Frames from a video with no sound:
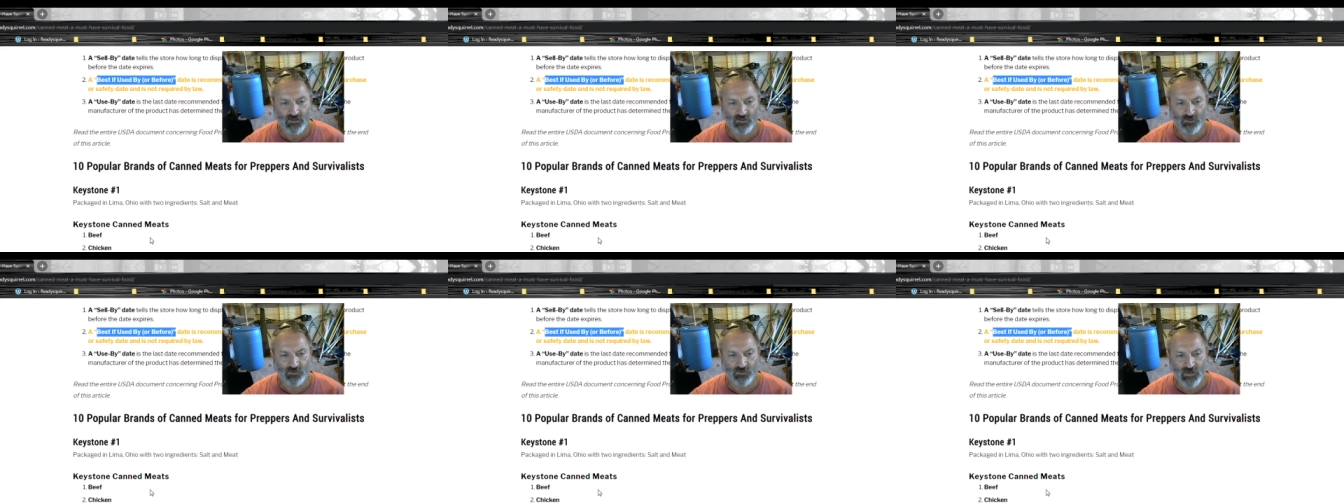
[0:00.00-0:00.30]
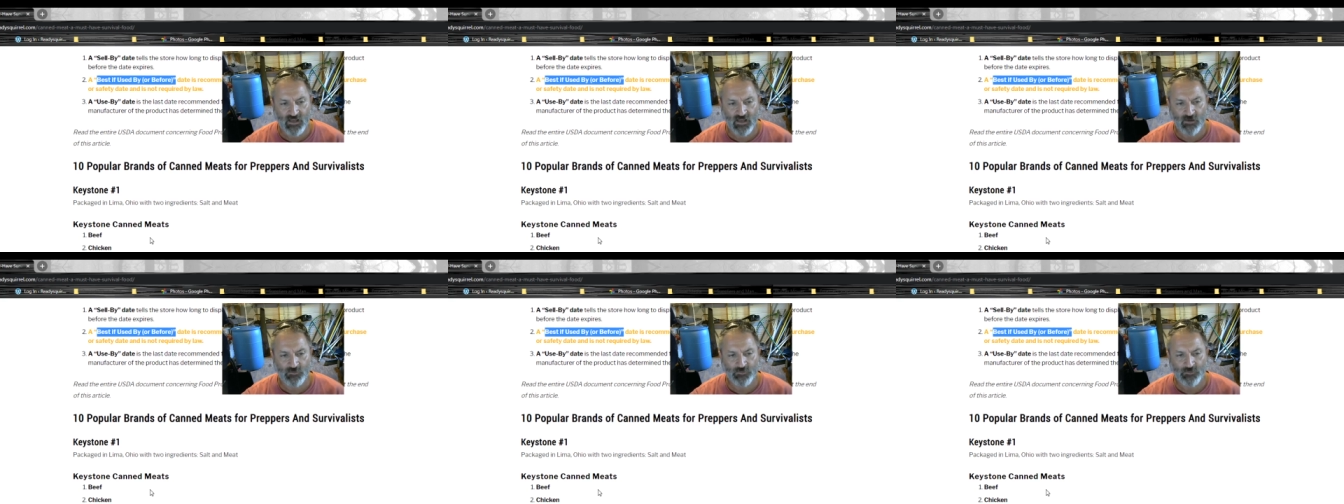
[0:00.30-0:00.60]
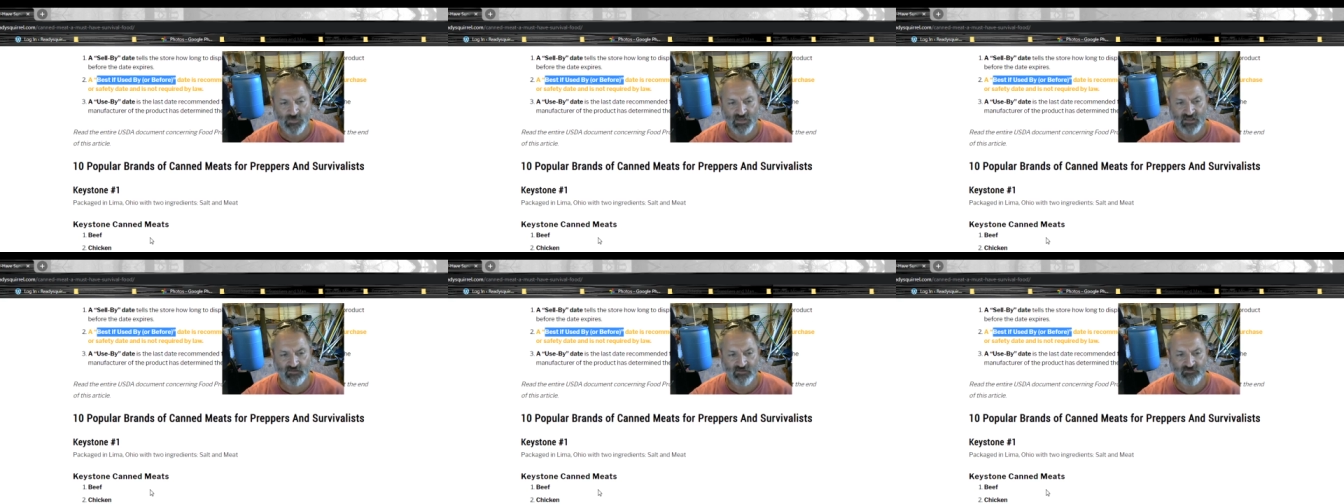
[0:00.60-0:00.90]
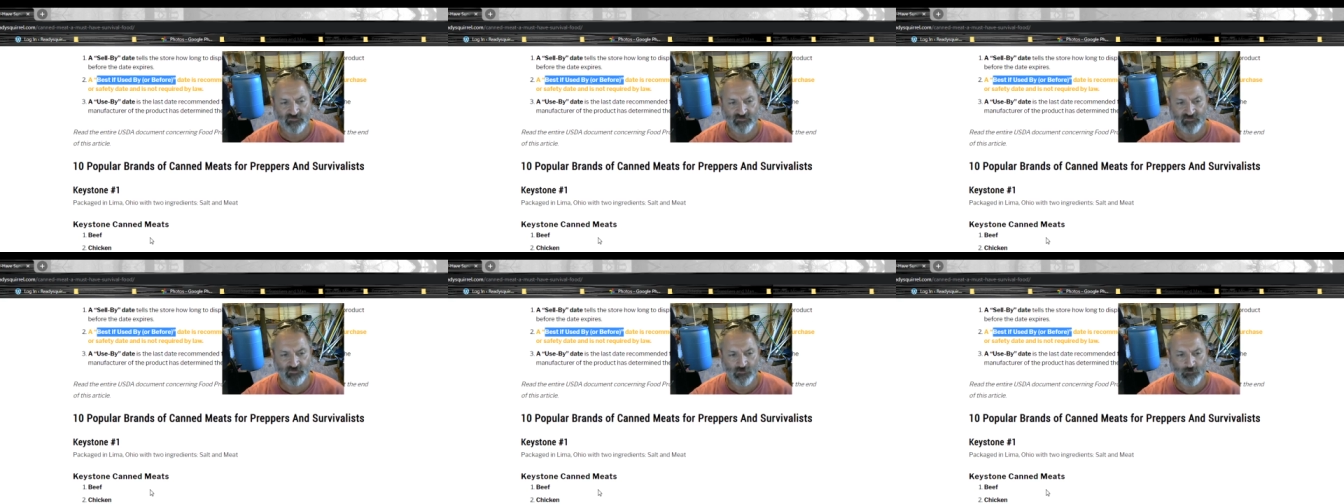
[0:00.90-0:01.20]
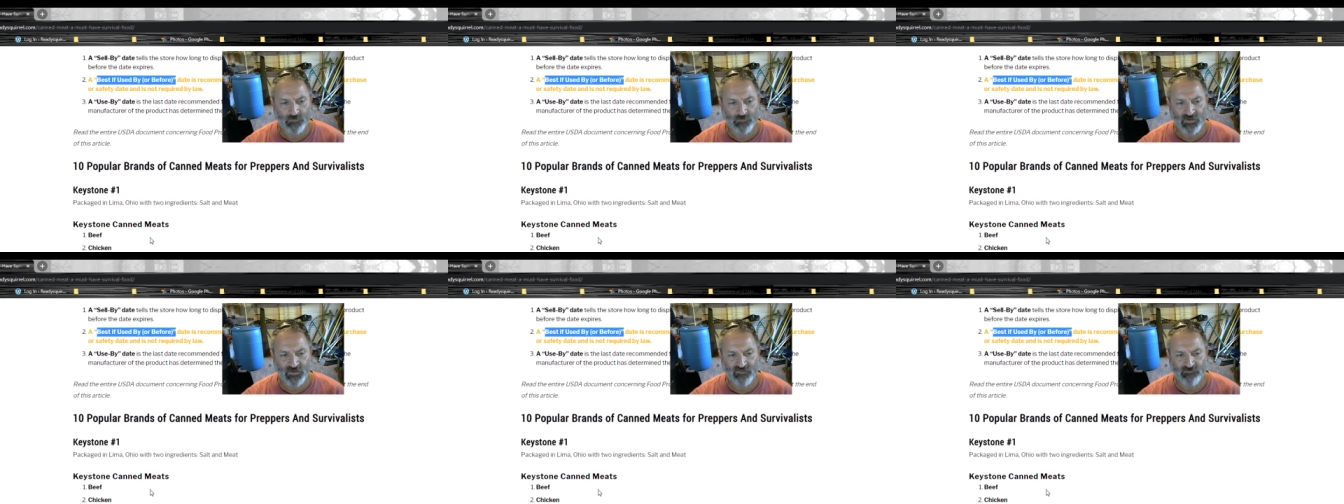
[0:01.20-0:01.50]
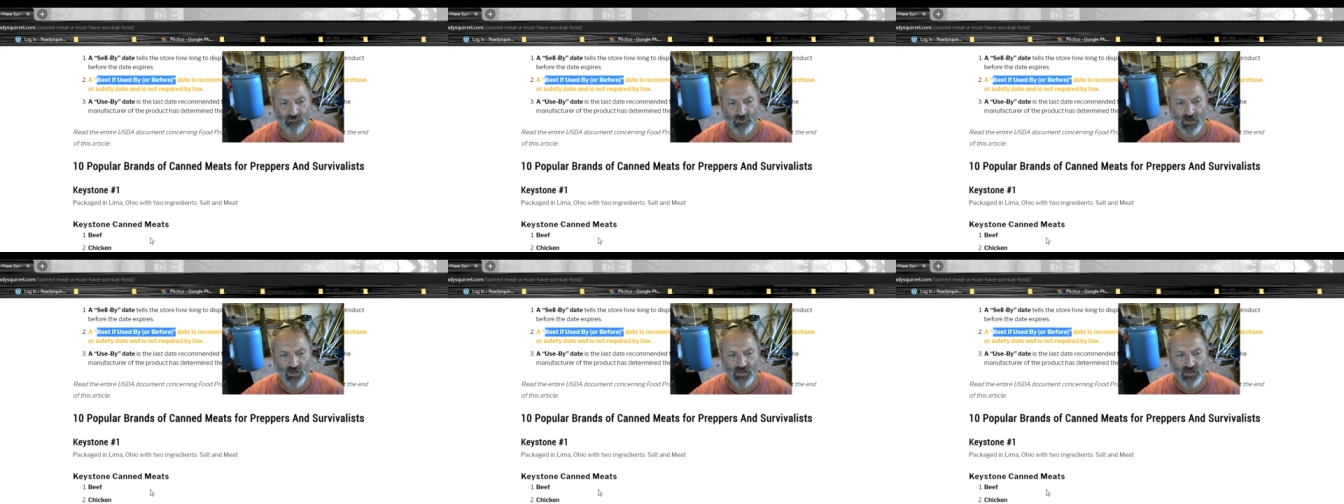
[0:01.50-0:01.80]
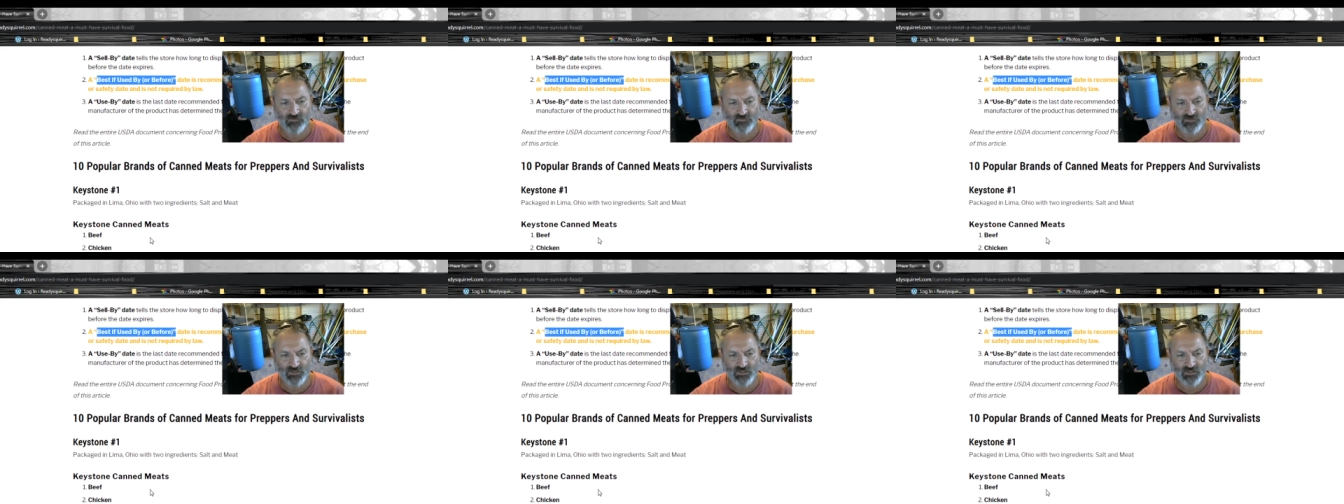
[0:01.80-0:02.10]
ground beef, beef
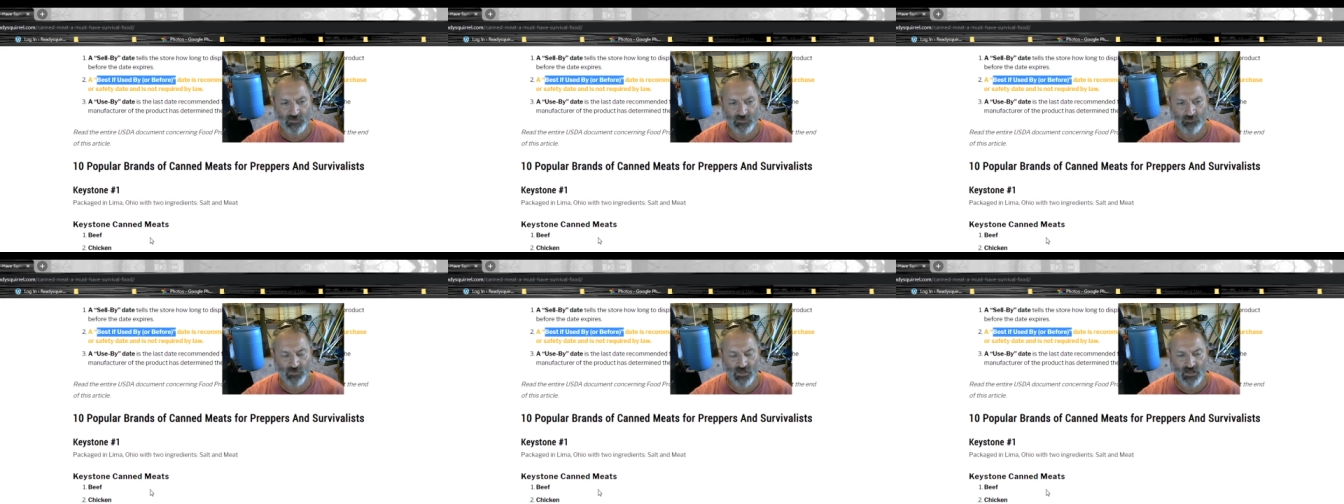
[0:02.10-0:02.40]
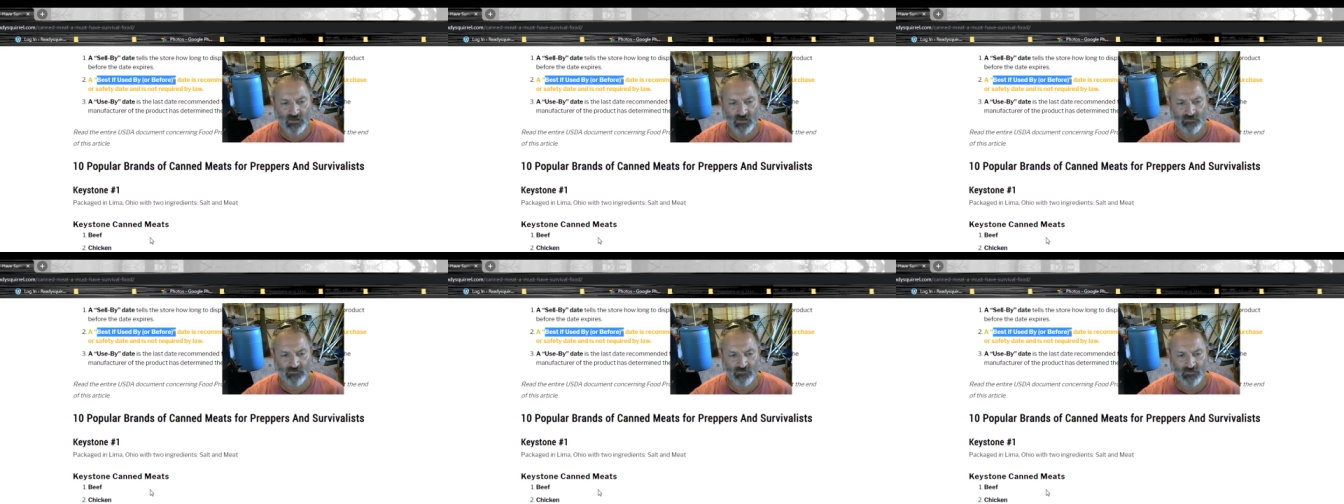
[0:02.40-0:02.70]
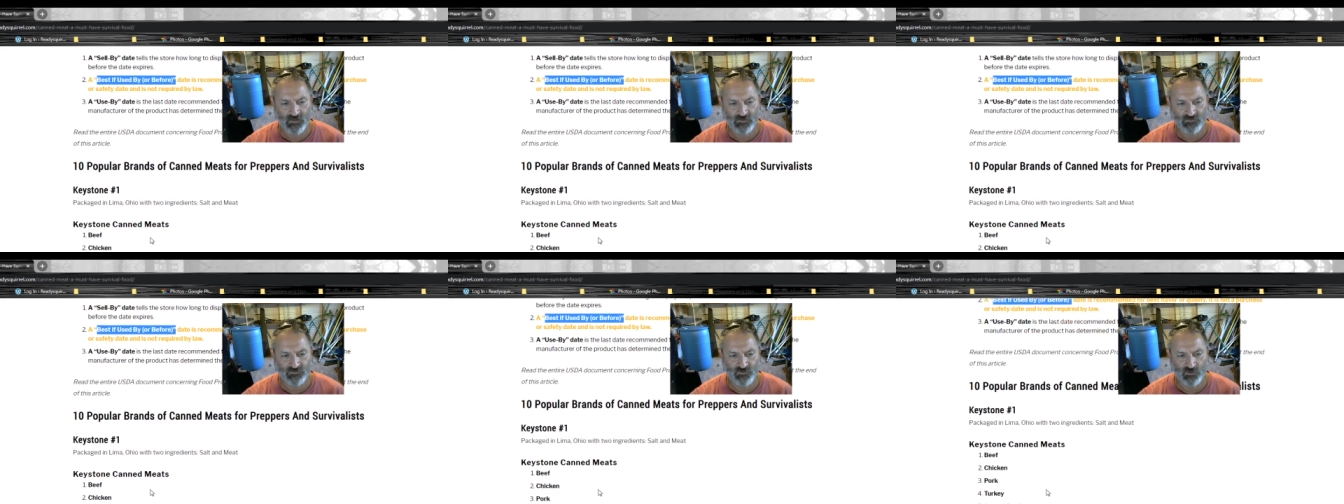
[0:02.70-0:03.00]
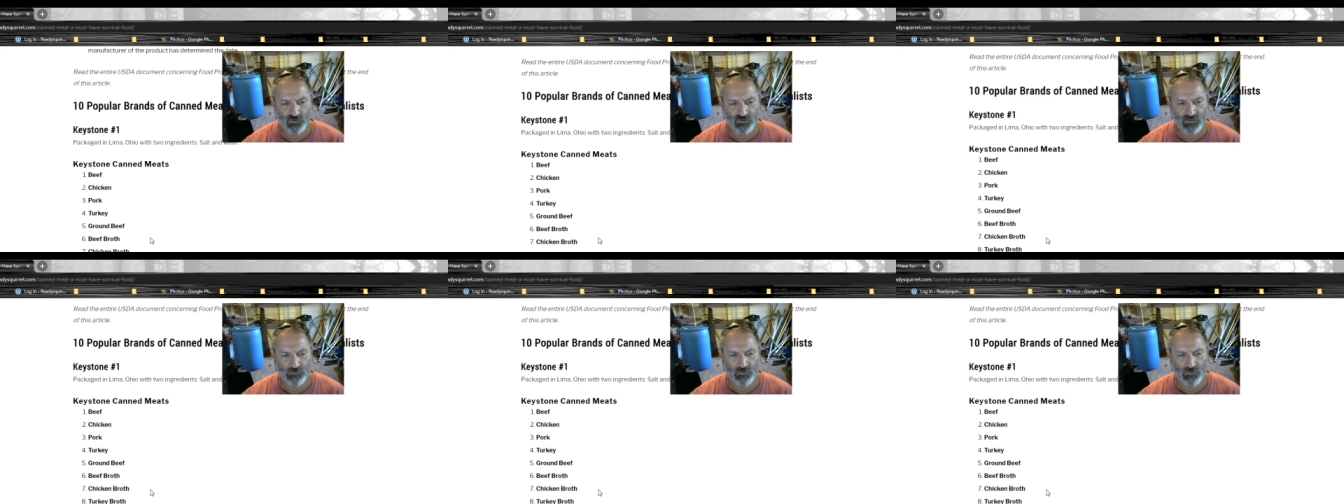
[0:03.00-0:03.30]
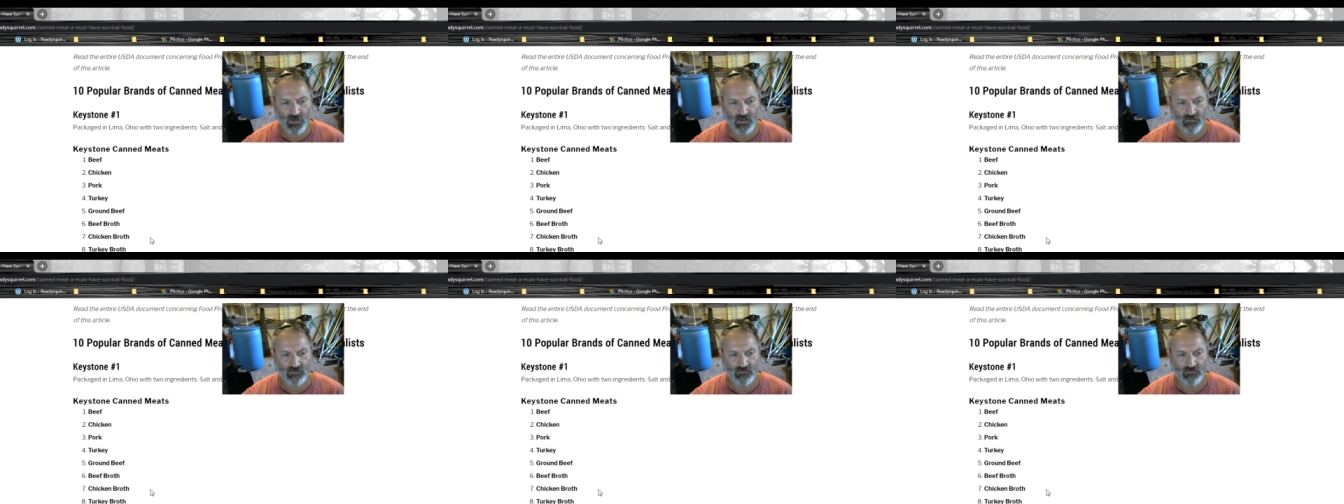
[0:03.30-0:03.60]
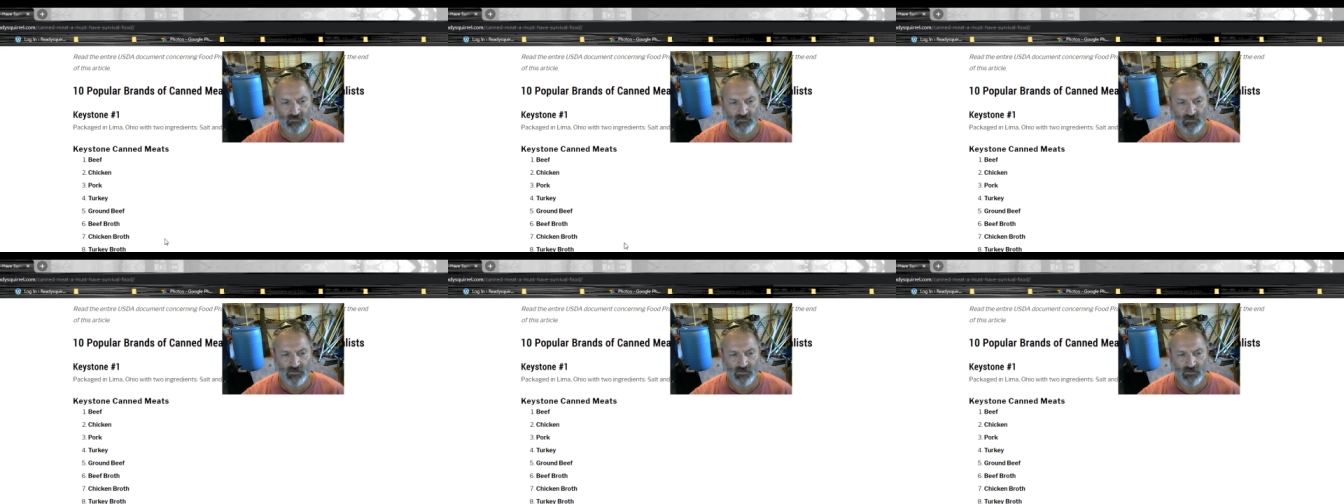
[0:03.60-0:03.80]
broth, chicken broth, and turkey broth.